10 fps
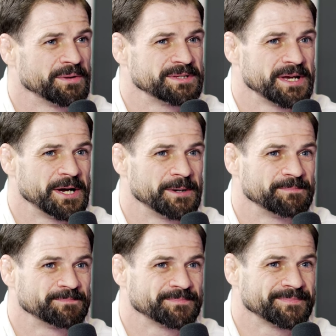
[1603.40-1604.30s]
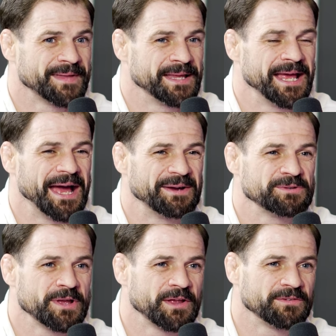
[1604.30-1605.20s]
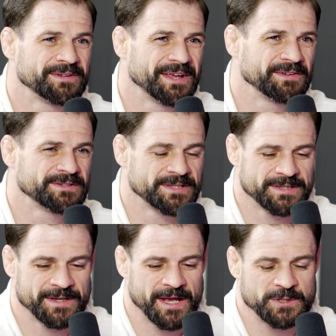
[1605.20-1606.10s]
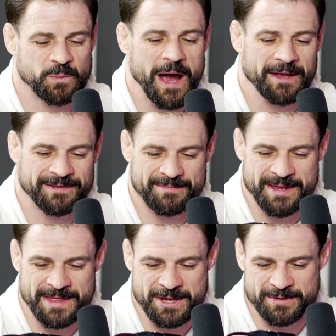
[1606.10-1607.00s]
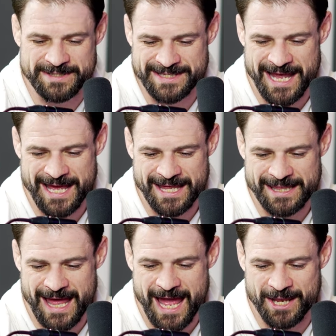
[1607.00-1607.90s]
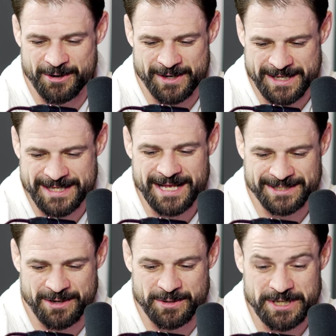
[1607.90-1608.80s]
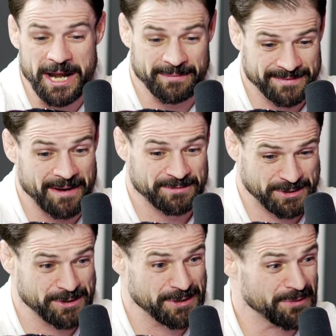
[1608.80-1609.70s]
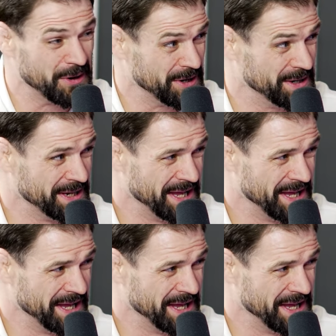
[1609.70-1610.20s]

was... um. Yeah, it, it's it's it's wild to me that you say that you're an intense coach, and I'm I'm sure you are.